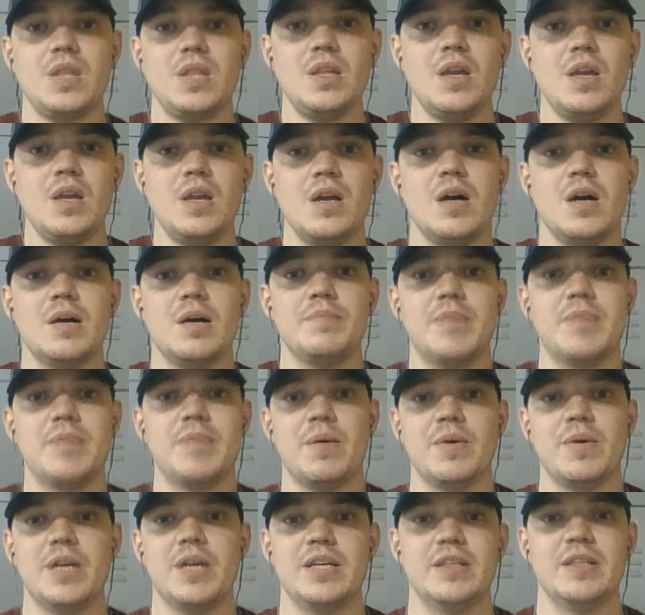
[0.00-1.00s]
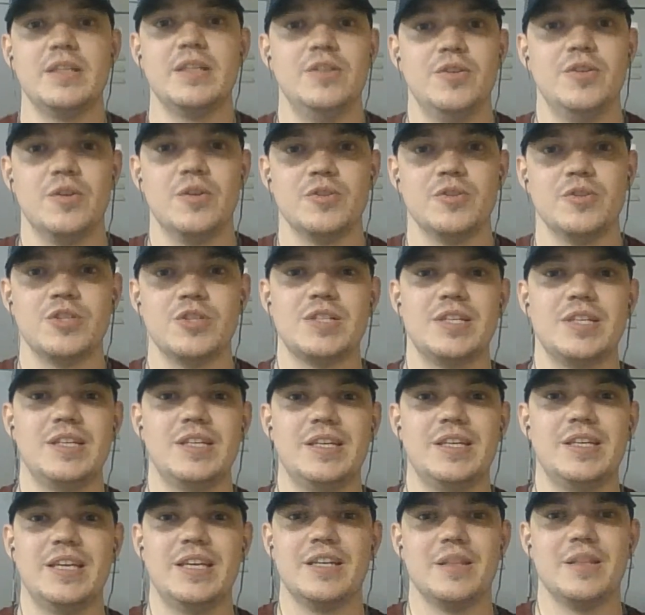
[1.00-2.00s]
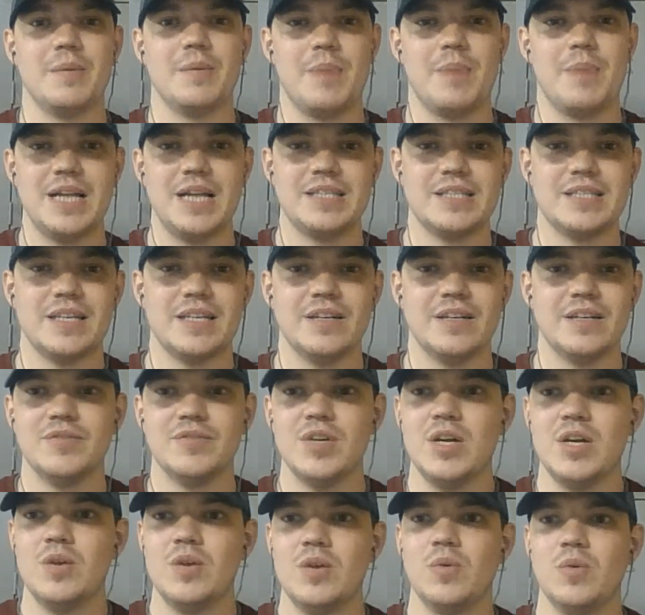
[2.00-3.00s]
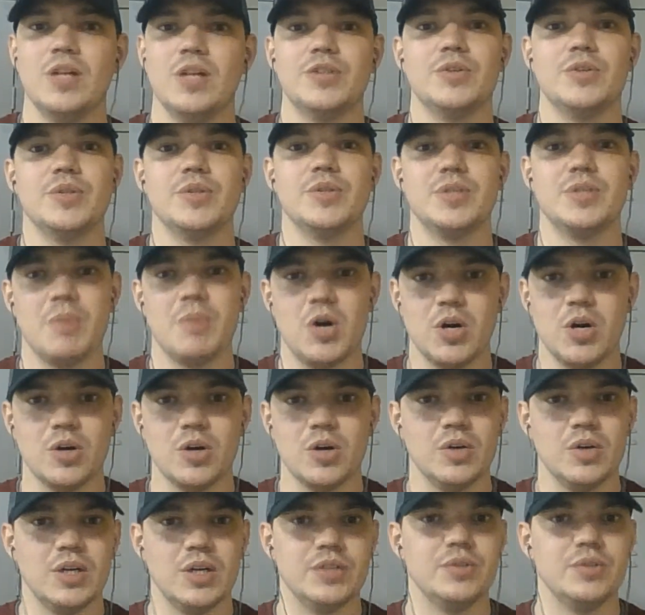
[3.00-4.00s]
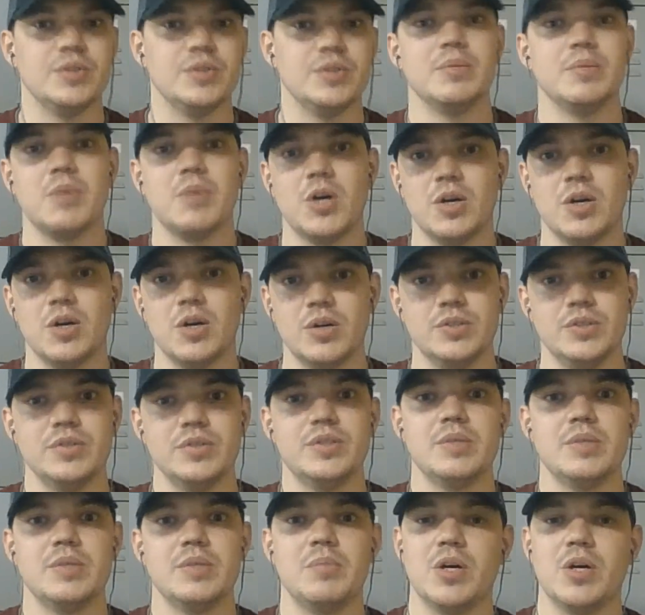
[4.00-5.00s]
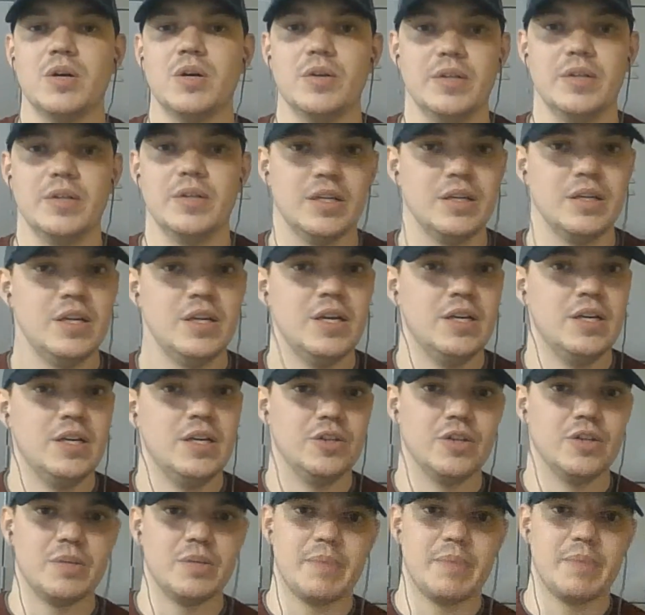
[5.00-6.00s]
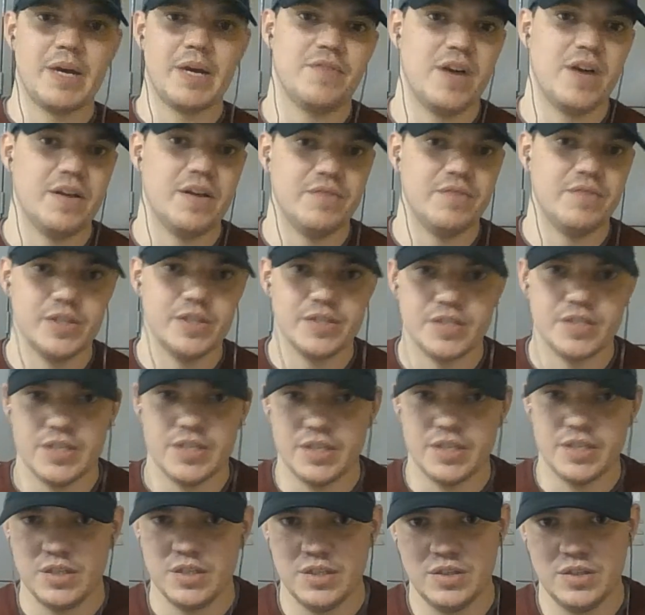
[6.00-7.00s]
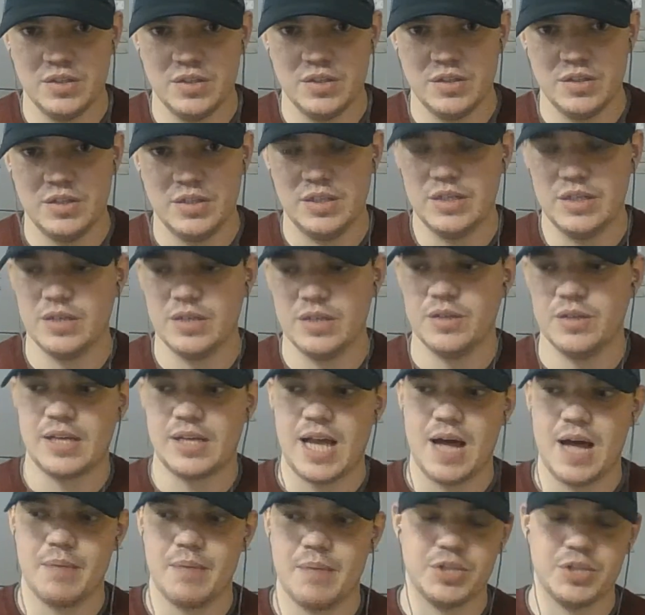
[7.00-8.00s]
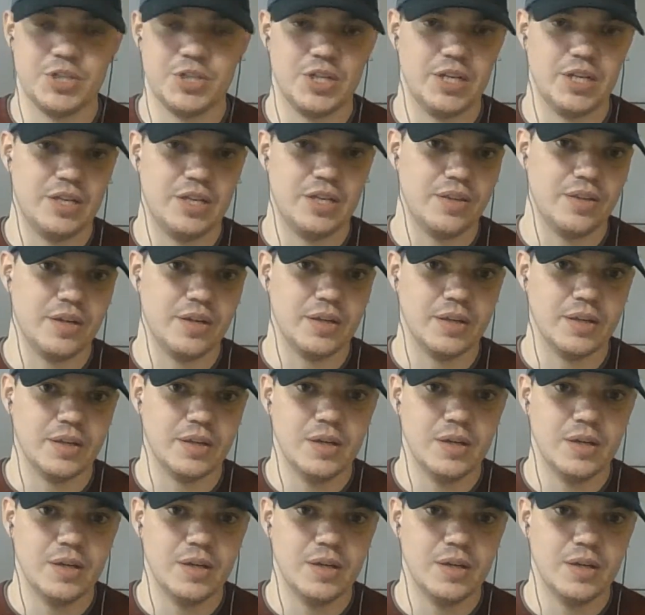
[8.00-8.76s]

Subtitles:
That way you don't just get into the mindset of, well, I'll do it tomorrow, and then you look back 5 years and you didn't accomplish anything.